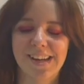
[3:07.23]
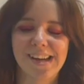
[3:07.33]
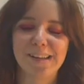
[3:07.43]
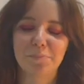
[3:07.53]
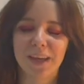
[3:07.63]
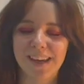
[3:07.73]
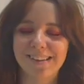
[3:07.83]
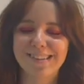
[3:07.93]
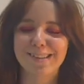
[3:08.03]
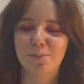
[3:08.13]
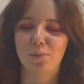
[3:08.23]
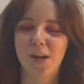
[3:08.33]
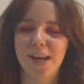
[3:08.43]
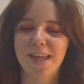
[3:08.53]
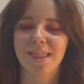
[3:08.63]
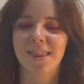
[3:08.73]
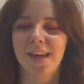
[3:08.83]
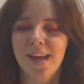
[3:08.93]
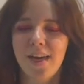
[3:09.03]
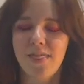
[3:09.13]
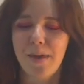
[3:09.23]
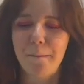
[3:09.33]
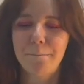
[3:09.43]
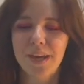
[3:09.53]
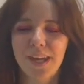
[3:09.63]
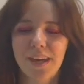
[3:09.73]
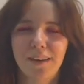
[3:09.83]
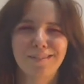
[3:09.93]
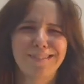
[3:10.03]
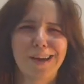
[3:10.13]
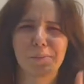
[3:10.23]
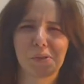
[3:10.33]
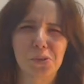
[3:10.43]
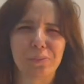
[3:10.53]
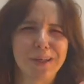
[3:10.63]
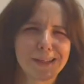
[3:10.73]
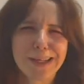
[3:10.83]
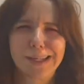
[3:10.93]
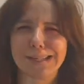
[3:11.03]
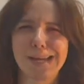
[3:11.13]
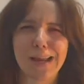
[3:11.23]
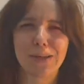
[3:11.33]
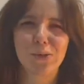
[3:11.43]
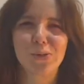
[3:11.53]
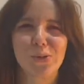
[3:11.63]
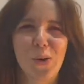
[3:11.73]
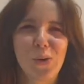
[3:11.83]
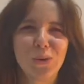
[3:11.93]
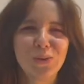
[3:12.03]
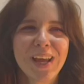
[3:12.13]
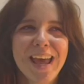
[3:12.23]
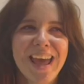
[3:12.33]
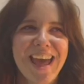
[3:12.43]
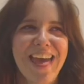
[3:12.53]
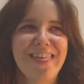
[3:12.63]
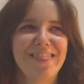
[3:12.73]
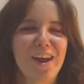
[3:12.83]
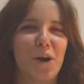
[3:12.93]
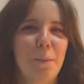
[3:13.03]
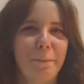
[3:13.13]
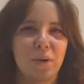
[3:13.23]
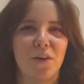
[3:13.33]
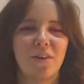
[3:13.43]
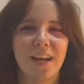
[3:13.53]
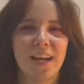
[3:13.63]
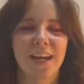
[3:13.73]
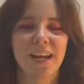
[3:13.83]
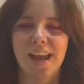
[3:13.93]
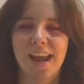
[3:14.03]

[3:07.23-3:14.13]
Uh, it begins with them being, I'm assuming, like 10 years old, and they are burying